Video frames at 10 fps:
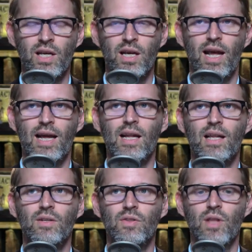And
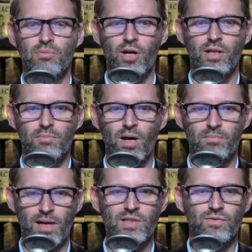they brought in Bob
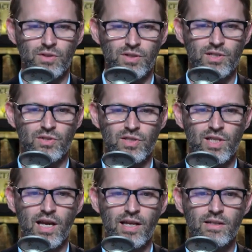Mansfield, as you said,